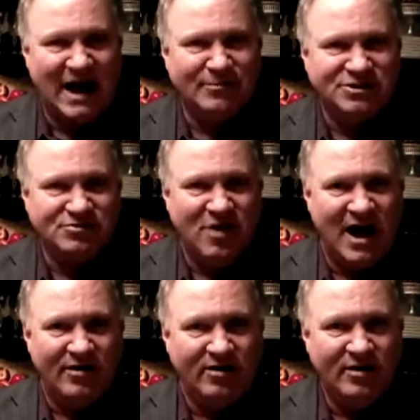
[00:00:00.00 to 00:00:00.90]
Thomas
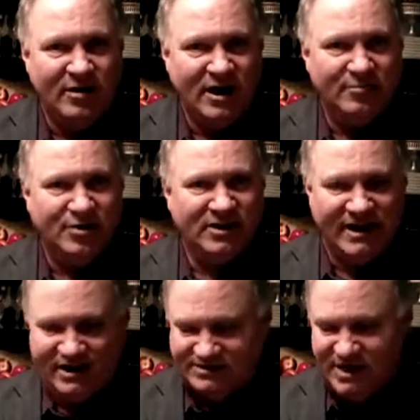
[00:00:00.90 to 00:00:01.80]
Schreiner in
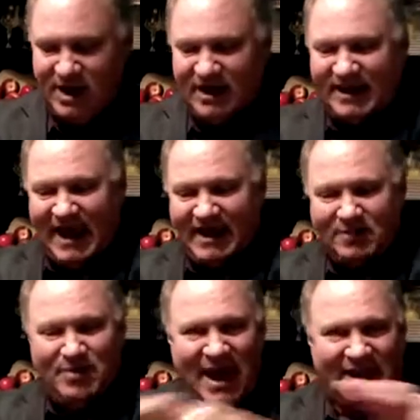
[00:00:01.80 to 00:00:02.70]
Belize,
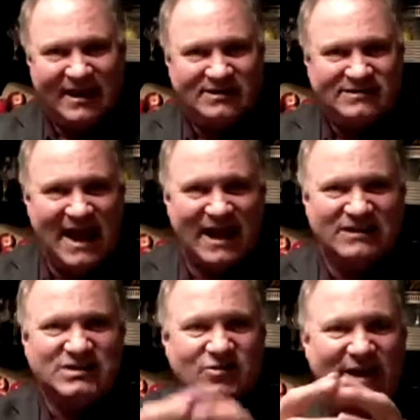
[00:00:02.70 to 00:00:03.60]
gaining banking
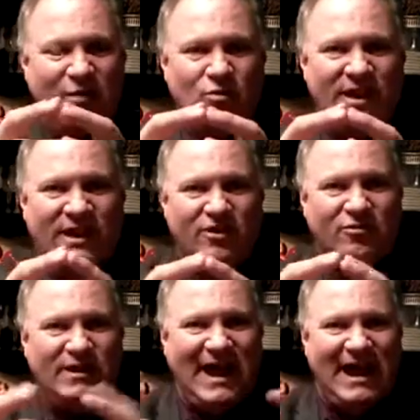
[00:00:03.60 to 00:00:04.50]
status so that we can
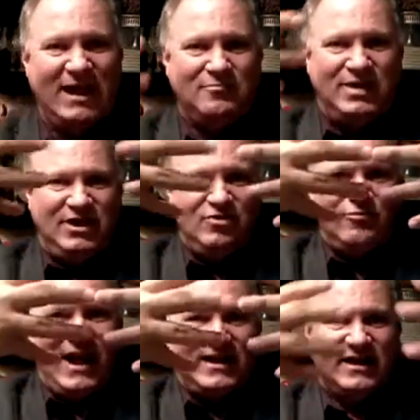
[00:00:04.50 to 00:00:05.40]
create and be
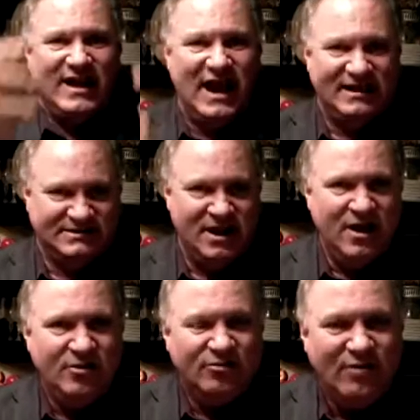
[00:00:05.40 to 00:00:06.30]
recognized
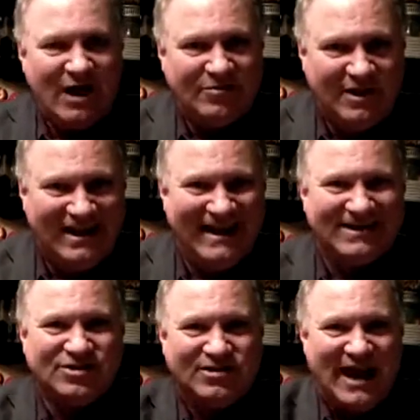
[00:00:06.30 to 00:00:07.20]
throughout the
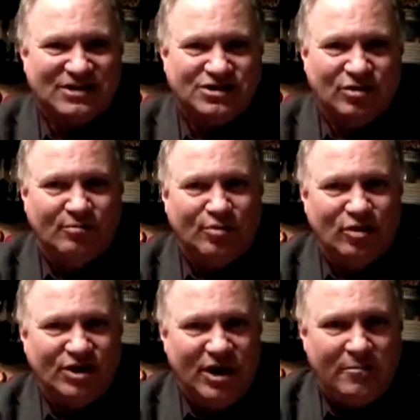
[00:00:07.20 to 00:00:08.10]
international
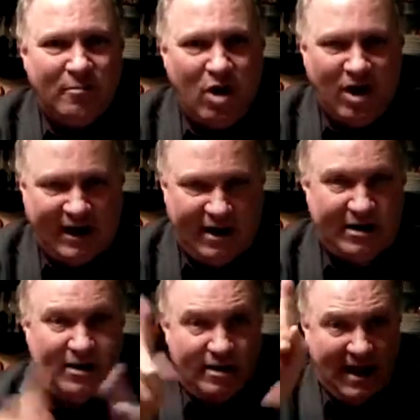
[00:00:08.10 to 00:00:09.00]
bullion
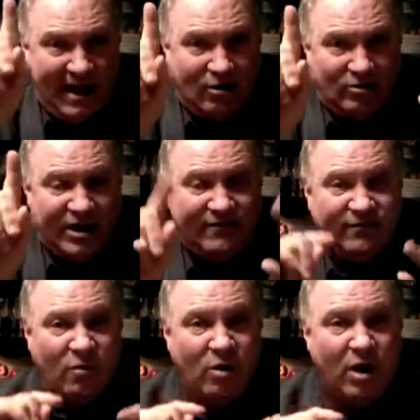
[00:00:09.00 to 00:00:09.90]
market, not only
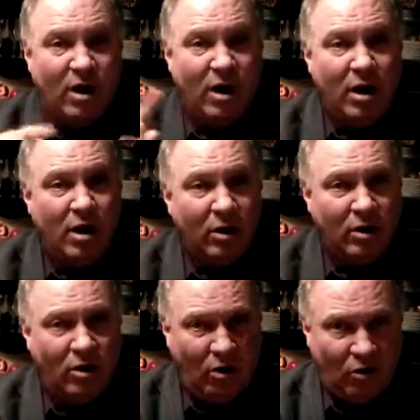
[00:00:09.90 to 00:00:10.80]
for
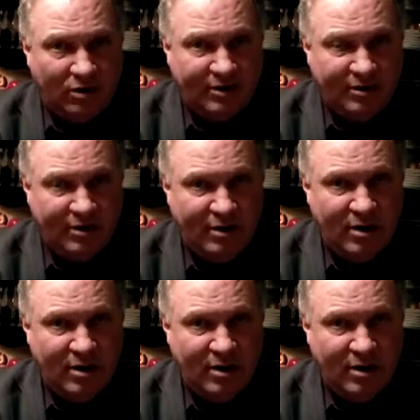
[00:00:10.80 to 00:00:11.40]
gold,